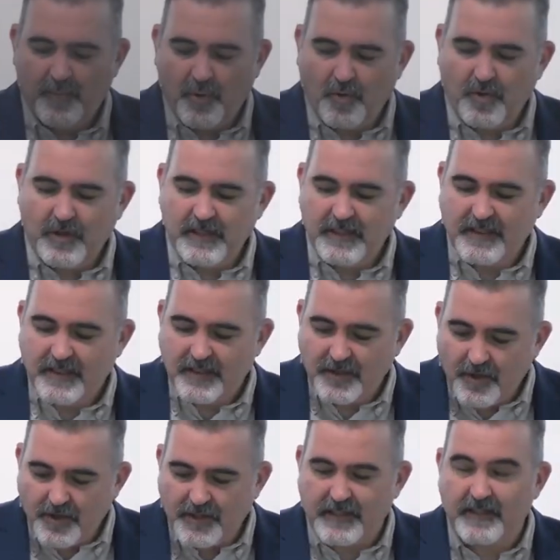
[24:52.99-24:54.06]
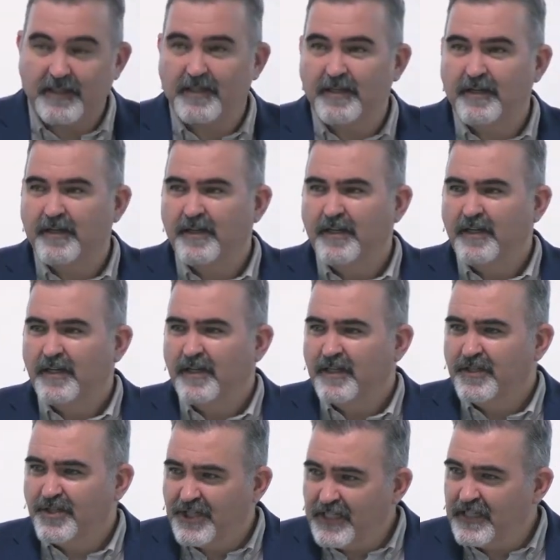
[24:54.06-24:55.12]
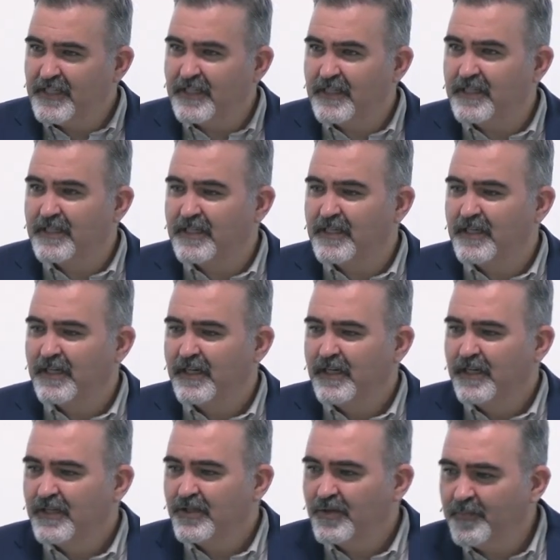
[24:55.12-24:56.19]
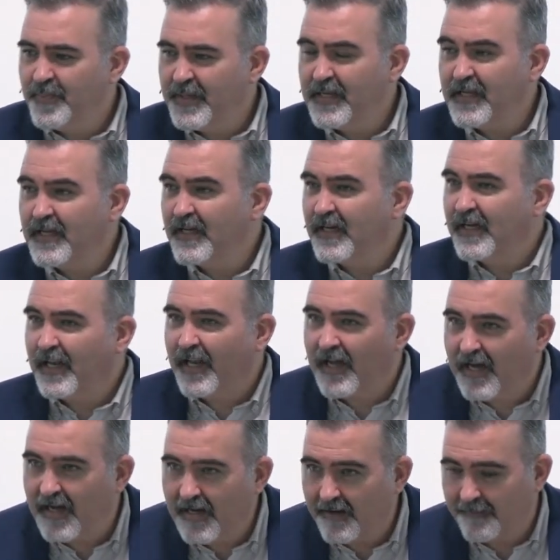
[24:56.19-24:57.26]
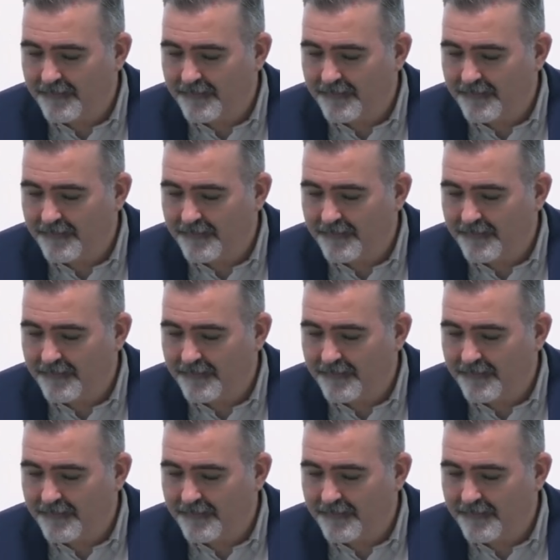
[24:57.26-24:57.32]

Paul asserted Jesus to be alive.